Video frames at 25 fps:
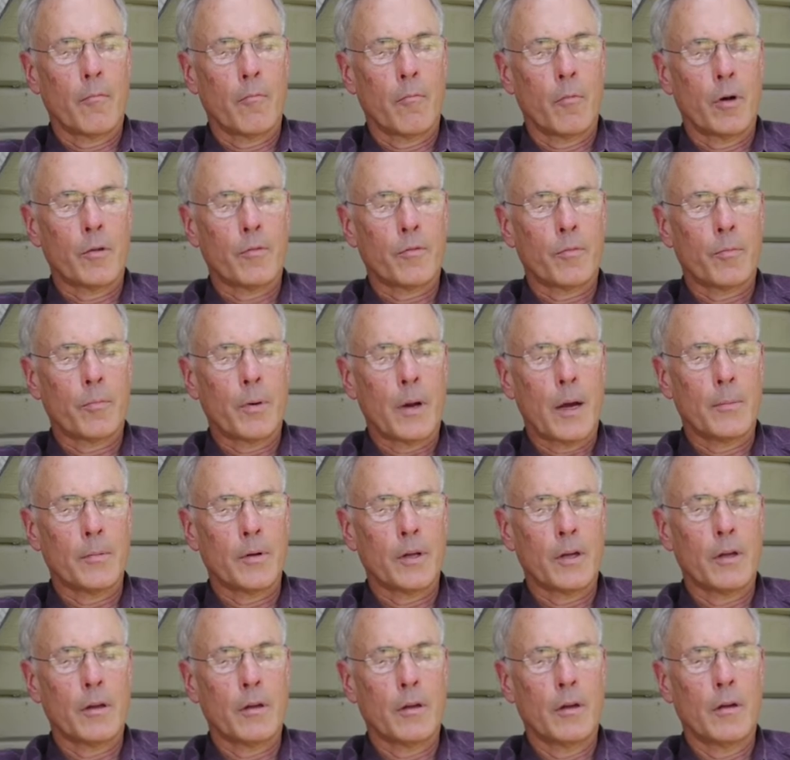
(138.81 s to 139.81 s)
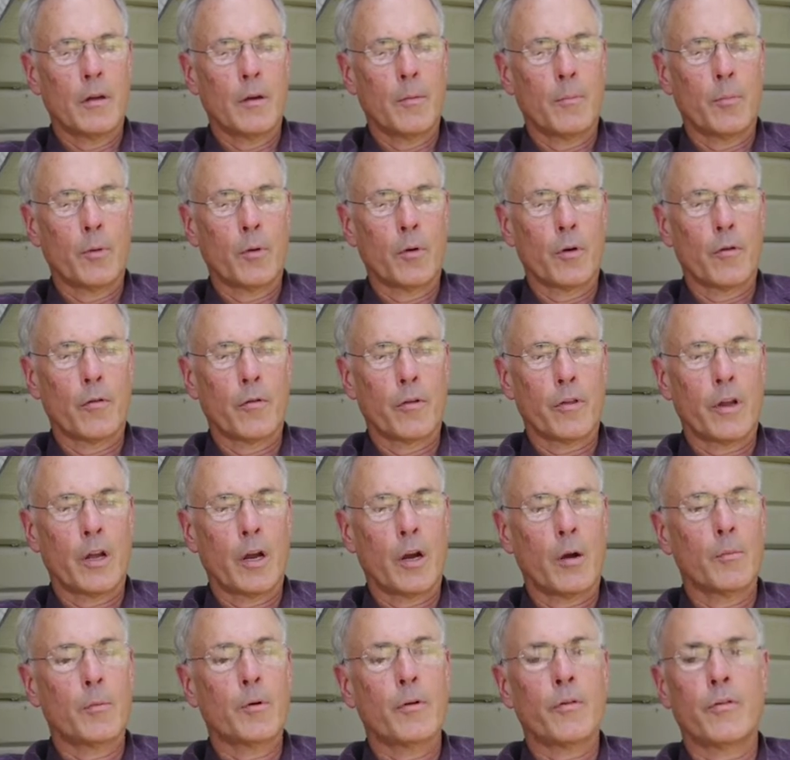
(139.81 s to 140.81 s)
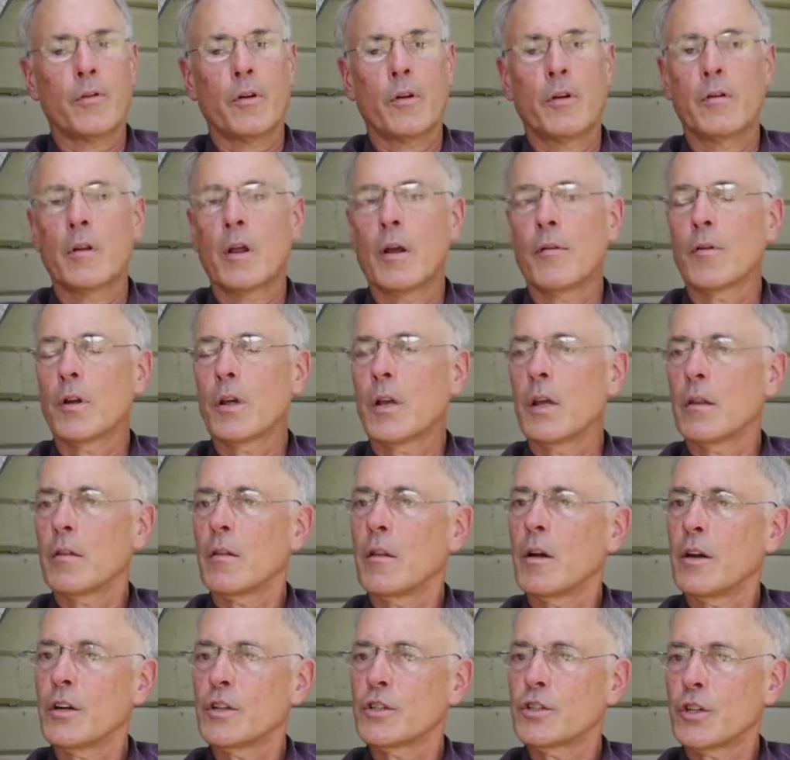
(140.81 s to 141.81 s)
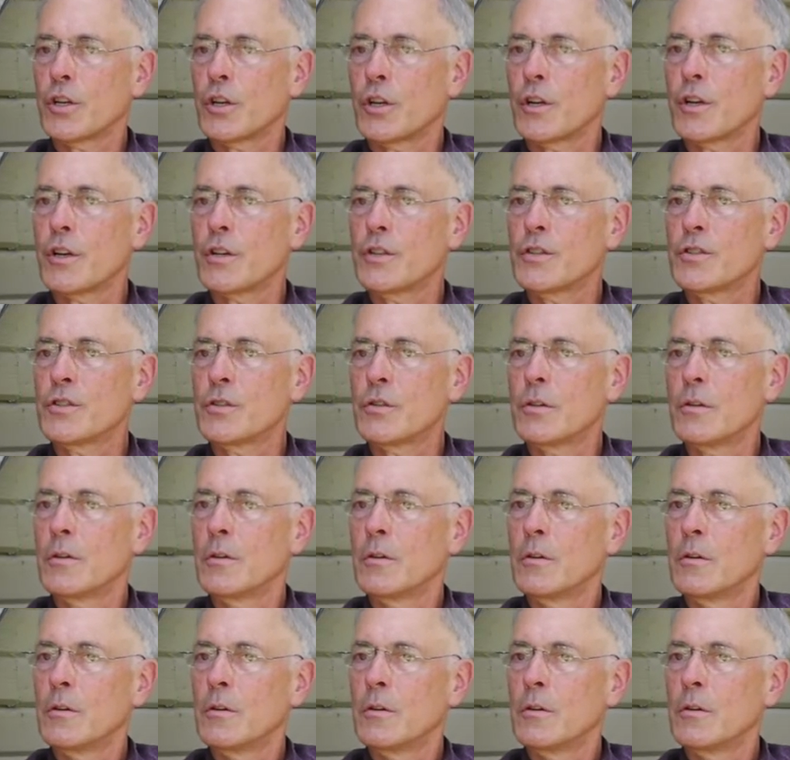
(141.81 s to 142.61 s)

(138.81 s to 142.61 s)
what's probably important with caribou is they never get large herds.